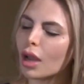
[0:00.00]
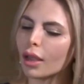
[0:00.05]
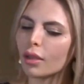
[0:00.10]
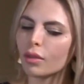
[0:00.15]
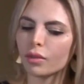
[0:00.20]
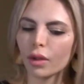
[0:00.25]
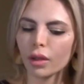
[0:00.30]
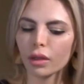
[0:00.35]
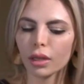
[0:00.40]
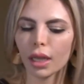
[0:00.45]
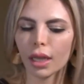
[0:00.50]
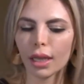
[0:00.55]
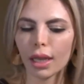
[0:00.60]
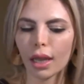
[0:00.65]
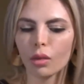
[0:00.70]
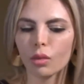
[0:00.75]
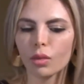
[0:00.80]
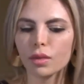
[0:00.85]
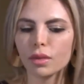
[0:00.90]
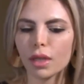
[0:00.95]
I felt like
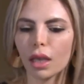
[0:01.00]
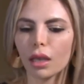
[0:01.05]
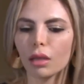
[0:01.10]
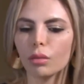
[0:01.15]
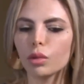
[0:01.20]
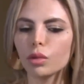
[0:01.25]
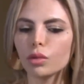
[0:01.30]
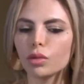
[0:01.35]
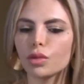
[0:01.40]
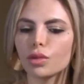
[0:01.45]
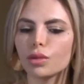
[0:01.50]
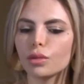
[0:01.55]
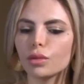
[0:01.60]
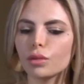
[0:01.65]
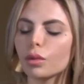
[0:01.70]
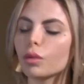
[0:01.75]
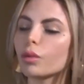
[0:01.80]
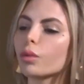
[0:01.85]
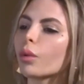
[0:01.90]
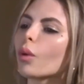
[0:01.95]
I was able
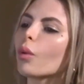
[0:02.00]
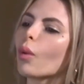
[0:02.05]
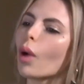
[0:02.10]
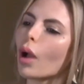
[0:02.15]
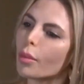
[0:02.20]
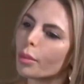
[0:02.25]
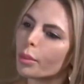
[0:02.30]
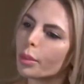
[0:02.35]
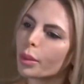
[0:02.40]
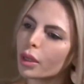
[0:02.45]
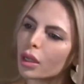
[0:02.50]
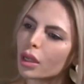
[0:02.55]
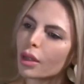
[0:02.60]
to grow up.